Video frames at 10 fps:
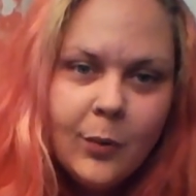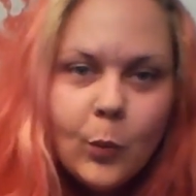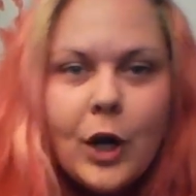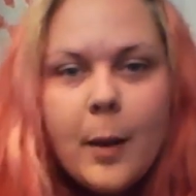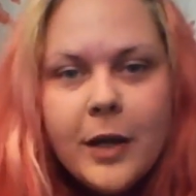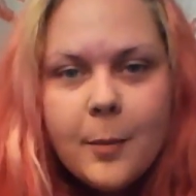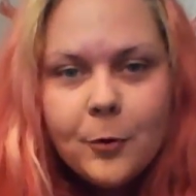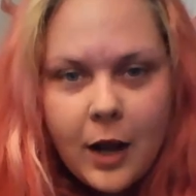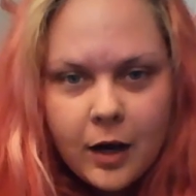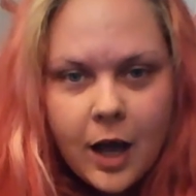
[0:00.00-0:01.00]
We're coming up
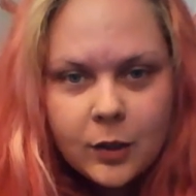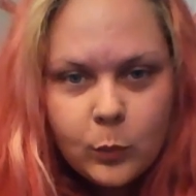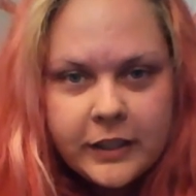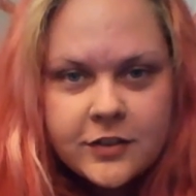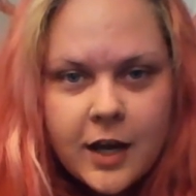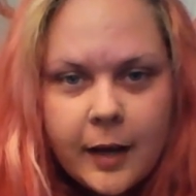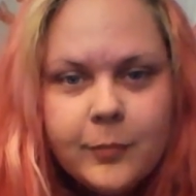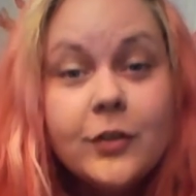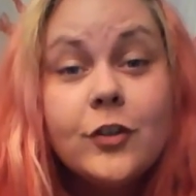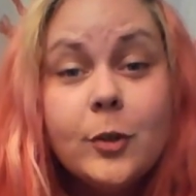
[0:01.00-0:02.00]
around Halloween time.
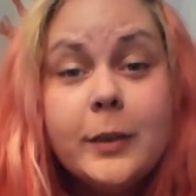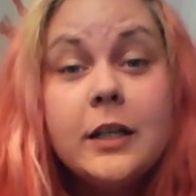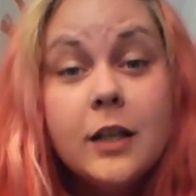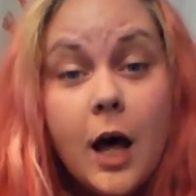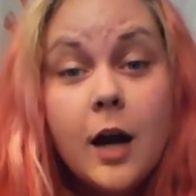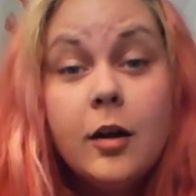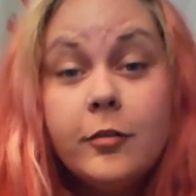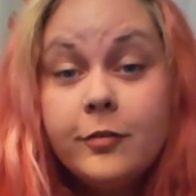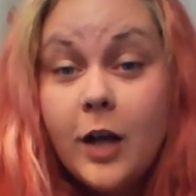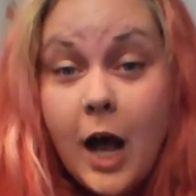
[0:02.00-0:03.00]
There's going to be a lot
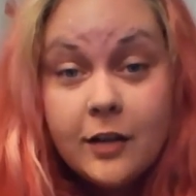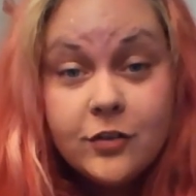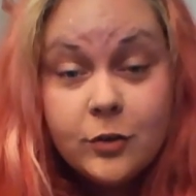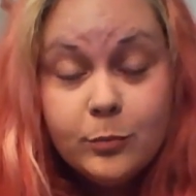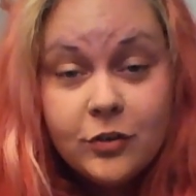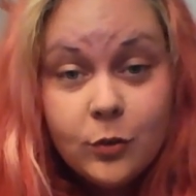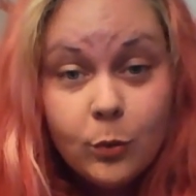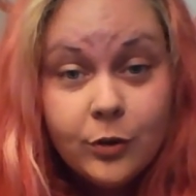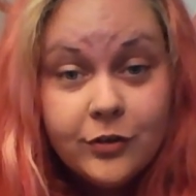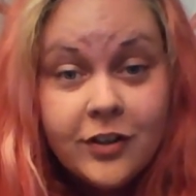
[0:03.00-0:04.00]
of costume
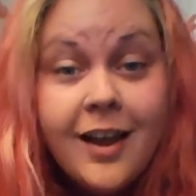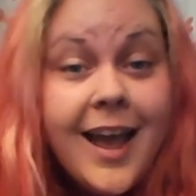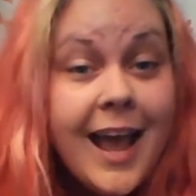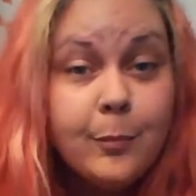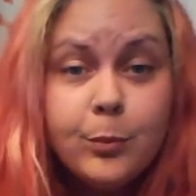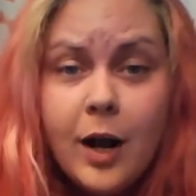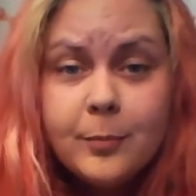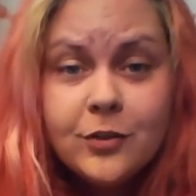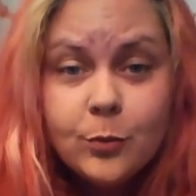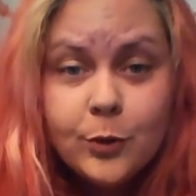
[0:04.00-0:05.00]
stores and prop
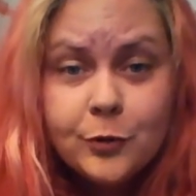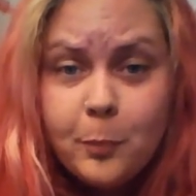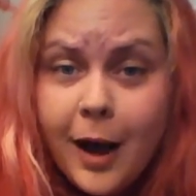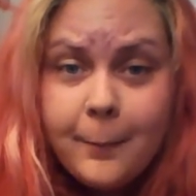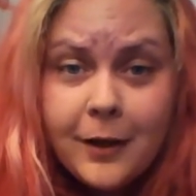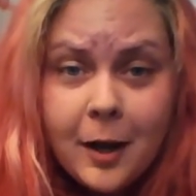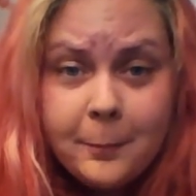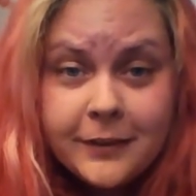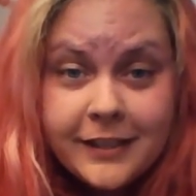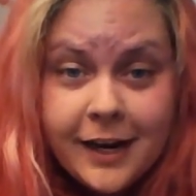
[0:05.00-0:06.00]
stores popping up
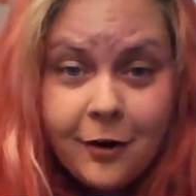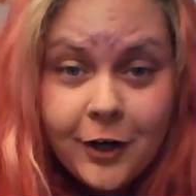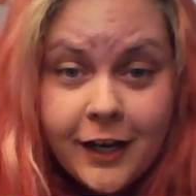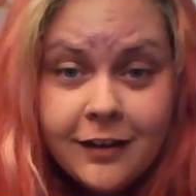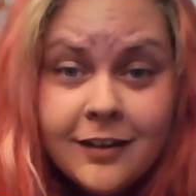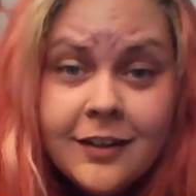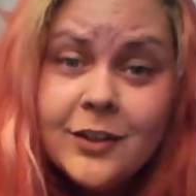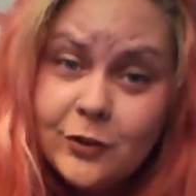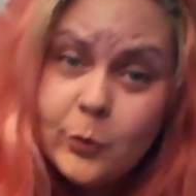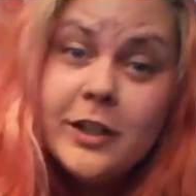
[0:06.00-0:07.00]
in the area,
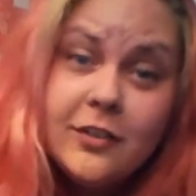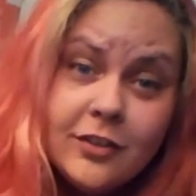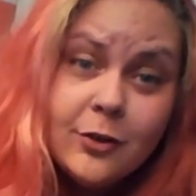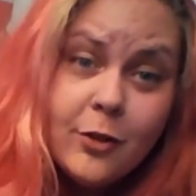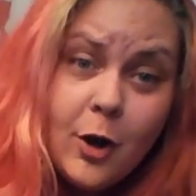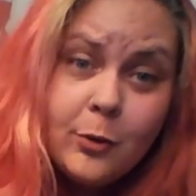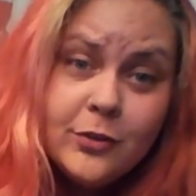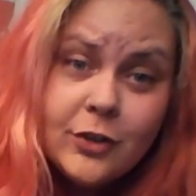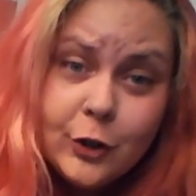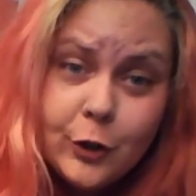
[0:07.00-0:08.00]
so consider
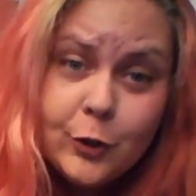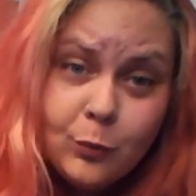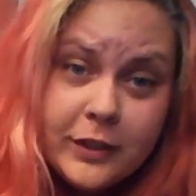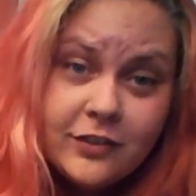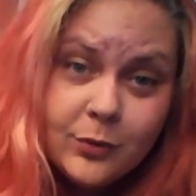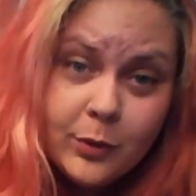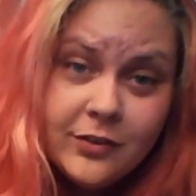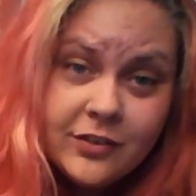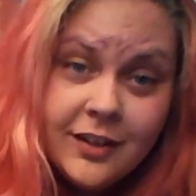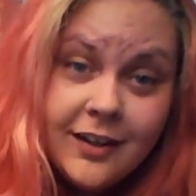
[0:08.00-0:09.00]
those a good
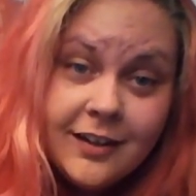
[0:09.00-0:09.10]
resource.